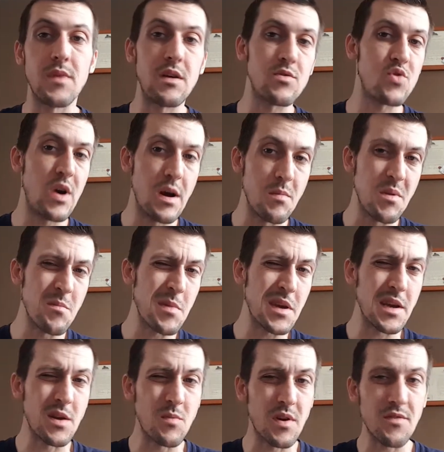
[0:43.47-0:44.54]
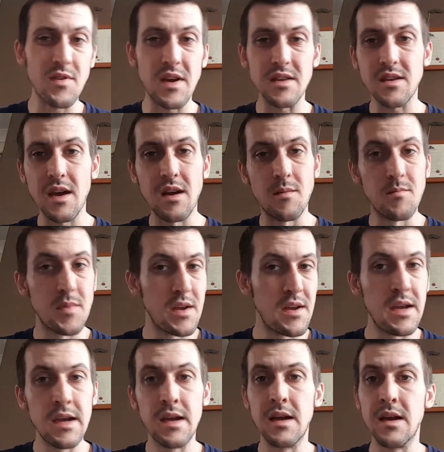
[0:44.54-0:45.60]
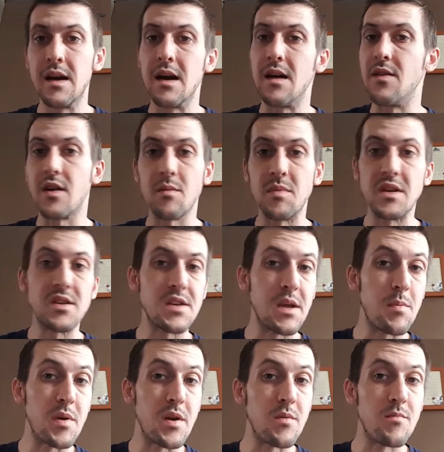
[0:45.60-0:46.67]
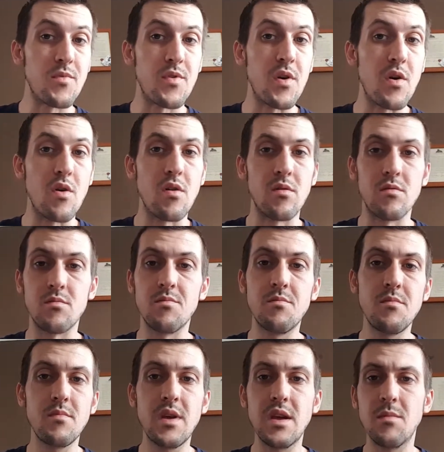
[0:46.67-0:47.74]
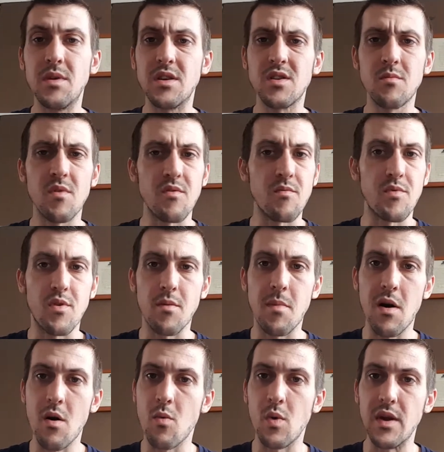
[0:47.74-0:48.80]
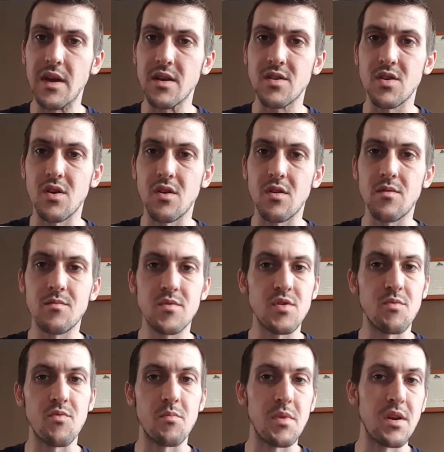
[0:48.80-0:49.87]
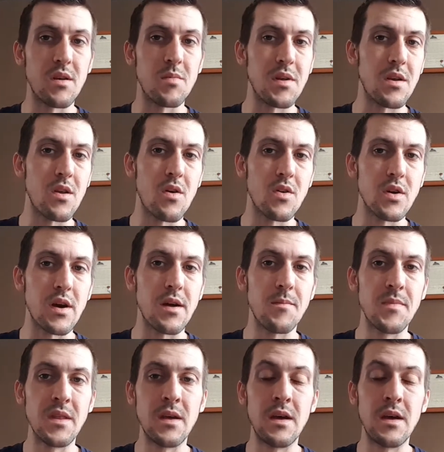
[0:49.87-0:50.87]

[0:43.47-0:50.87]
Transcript: I tried them at the beginning when I first get them, and then I've been steeping them for maybe some of them for about a week or so, some of them a little bit longer.